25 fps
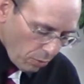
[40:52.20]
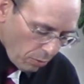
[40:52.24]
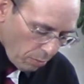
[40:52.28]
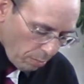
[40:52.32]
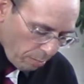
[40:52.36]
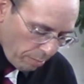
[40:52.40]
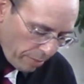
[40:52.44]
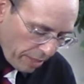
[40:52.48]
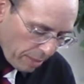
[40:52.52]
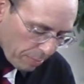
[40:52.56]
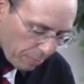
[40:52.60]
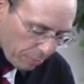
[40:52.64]

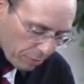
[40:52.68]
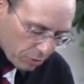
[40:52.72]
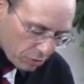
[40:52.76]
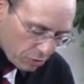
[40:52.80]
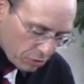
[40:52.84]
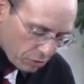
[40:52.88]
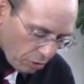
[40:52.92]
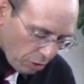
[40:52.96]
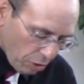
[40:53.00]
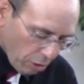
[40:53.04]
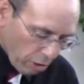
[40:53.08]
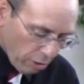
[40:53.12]
be
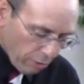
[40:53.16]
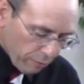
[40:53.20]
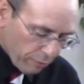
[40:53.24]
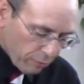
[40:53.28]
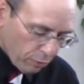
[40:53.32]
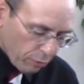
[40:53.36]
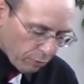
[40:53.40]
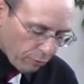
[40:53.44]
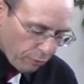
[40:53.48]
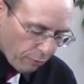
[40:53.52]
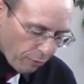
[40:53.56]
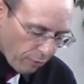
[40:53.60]
preserved
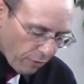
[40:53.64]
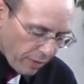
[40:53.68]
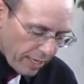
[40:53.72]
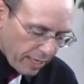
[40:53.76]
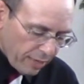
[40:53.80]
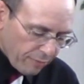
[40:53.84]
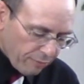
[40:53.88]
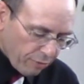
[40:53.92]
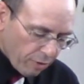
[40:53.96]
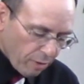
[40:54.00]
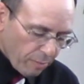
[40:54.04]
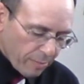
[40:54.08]
or
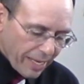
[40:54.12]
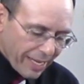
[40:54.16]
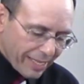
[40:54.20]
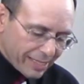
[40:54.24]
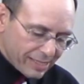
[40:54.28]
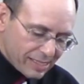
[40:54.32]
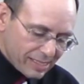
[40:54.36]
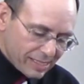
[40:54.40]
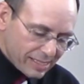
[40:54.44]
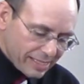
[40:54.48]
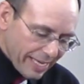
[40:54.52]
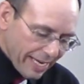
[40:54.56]
freed from that
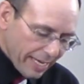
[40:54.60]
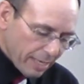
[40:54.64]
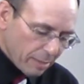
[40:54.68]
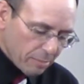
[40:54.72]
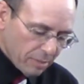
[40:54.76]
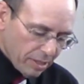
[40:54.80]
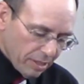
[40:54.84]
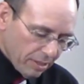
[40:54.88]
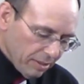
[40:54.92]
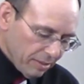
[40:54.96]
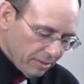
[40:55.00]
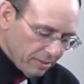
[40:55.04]

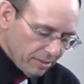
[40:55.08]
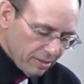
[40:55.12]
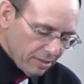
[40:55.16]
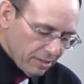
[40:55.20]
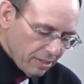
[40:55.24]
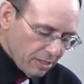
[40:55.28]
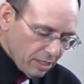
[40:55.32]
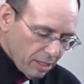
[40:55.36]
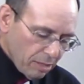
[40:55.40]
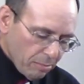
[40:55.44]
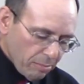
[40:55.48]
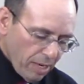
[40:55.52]
stigma
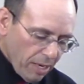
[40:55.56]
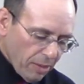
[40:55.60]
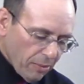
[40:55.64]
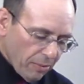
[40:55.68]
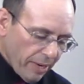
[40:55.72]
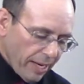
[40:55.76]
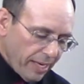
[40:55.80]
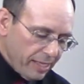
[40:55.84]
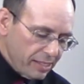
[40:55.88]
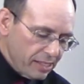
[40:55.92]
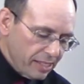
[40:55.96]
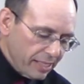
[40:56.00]
by
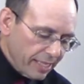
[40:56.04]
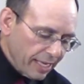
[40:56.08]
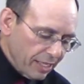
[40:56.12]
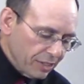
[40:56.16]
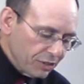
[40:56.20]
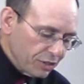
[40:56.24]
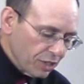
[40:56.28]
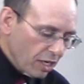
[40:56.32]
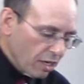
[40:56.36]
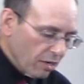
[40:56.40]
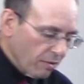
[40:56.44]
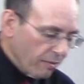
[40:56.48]
raising a
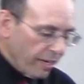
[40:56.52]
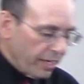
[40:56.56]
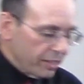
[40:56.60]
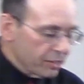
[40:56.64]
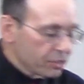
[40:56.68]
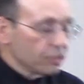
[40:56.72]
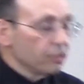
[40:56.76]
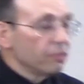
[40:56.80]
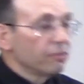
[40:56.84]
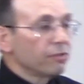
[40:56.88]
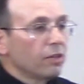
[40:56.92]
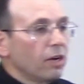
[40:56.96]

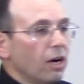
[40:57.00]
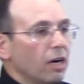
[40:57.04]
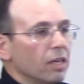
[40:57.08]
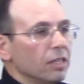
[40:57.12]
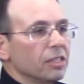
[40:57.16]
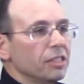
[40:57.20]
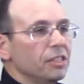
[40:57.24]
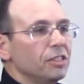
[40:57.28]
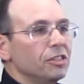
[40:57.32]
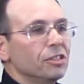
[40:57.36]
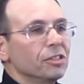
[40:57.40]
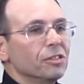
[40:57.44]
generation of
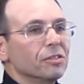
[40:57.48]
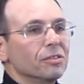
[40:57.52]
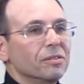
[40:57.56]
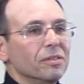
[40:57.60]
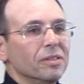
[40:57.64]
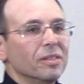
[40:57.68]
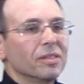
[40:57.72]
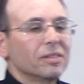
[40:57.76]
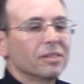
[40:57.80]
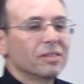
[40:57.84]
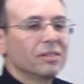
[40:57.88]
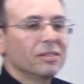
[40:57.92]
godly
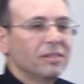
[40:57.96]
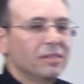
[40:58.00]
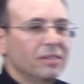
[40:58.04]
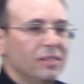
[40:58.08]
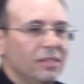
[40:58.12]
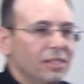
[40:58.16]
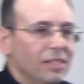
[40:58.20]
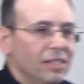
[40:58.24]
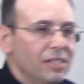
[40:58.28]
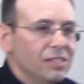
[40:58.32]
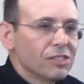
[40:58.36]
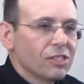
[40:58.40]
children.
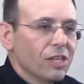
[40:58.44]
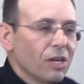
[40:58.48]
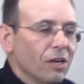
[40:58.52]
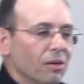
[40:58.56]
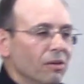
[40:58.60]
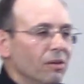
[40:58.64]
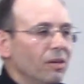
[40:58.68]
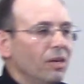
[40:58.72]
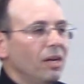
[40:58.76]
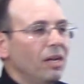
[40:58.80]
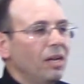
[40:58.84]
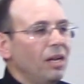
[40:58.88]

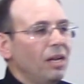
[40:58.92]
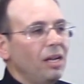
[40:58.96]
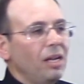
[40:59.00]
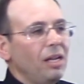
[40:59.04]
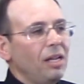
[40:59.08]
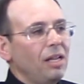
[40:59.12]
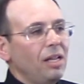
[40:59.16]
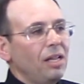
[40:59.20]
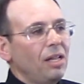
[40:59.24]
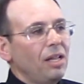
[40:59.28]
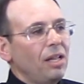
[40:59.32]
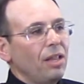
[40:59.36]
So
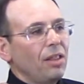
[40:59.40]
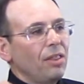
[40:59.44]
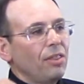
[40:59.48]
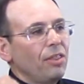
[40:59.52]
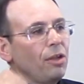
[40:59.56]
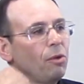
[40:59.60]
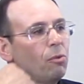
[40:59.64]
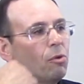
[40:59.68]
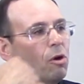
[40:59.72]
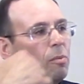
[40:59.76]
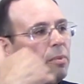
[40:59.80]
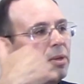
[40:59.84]

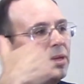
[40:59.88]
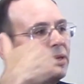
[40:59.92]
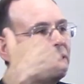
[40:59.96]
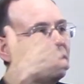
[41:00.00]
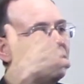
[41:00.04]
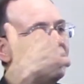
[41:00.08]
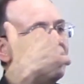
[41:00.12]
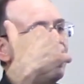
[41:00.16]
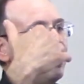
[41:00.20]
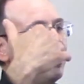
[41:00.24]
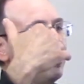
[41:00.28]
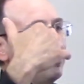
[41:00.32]
the woman
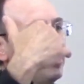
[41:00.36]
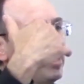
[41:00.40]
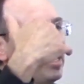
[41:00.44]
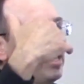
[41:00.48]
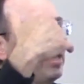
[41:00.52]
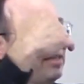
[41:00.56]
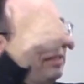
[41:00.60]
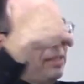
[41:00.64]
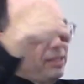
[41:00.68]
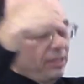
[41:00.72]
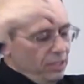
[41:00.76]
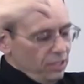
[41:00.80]

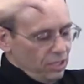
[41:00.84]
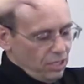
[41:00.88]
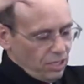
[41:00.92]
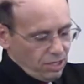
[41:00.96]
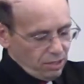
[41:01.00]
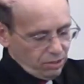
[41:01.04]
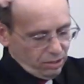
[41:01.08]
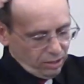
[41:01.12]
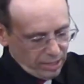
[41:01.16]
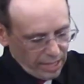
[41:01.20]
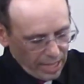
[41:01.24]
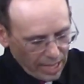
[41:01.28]
then
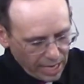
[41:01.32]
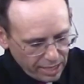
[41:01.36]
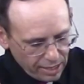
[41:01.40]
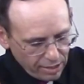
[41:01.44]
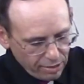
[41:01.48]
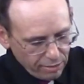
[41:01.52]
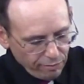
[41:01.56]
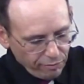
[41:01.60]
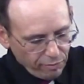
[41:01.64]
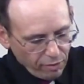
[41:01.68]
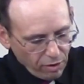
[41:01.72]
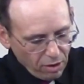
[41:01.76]
led
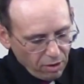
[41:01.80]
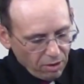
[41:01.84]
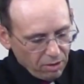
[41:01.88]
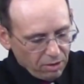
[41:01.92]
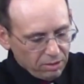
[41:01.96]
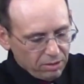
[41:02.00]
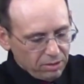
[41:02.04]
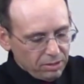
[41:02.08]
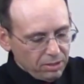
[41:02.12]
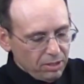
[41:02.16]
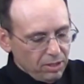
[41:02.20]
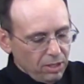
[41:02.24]
into
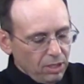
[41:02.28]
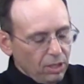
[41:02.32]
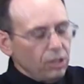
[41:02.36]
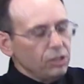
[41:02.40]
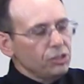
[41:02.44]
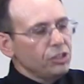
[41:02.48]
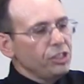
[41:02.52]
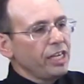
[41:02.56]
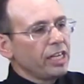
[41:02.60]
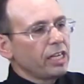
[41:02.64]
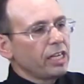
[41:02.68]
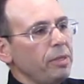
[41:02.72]
fall,
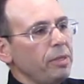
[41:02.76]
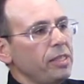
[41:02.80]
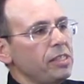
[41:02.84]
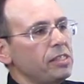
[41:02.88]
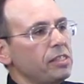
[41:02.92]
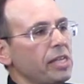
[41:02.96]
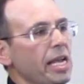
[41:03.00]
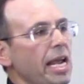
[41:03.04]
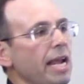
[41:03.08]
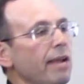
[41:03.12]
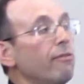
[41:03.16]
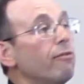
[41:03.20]
she
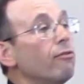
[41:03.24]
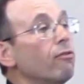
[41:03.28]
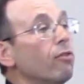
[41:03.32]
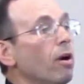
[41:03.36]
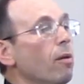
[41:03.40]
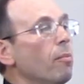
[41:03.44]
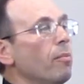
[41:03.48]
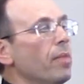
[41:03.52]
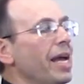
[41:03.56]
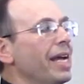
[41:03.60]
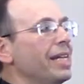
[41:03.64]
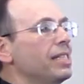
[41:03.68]
saved
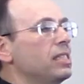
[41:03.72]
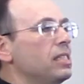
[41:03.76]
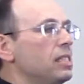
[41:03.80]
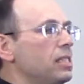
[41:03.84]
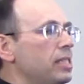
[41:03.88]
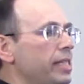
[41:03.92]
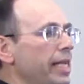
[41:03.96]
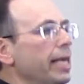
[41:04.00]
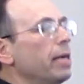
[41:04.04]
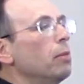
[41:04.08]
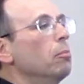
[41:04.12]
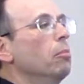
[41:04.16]
from that
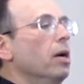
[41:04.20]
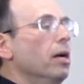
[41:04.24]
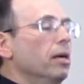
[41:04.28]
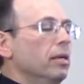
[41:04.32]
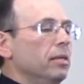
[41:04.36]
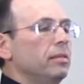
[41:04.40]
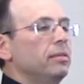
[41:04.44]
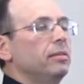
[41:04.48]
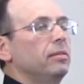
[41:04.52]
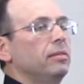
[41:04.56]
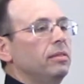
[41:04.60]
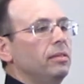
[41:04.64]
stigma
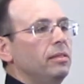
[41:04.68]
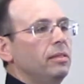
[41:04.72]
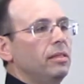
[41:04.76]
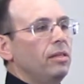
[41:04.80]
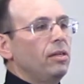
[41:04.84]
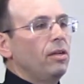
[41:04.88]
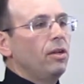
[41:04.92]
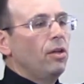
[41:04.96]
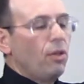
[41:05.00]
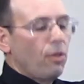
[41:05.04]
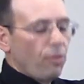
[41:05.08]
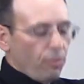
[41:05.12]

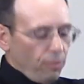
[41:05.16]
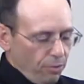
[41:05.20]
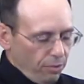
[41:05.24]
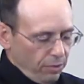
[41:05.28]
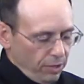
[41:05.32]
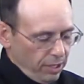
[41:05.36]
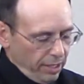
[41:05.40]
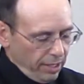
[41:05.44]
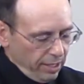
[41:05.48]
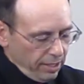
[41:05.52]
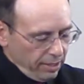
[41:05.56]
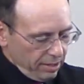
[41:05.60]
through
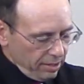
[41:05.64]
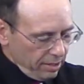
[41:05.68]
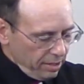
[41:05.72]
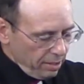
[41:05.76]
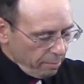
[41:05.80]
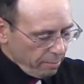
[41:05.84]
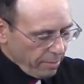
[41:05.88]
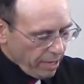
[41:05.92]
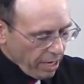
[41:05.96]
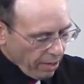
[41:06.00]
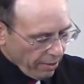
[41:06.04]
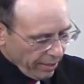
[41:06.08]
the
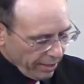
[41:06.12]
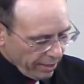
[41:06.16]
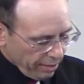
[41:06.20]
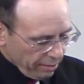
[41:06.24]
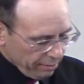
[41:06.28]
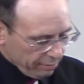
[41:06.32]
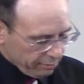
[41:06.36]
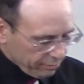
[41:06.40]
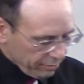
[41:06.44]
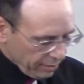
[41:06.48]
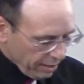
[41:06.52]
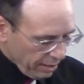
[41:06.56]
bearing
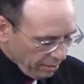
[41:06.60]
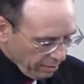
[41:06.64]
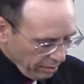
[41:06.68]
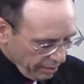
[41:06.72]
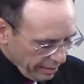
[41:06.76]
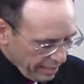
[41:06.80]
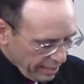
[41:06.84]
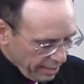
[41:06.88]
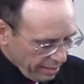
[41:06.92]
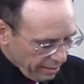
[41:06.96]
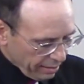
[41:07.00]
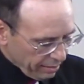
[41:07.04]
of and
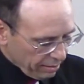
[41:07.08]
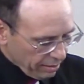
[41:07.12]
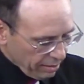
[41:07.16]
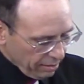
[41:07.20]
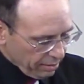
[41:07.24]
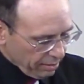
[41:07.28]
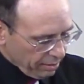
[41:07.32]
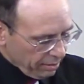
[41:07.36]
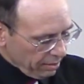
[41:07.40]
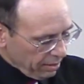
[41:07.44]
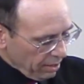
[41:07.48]
leading and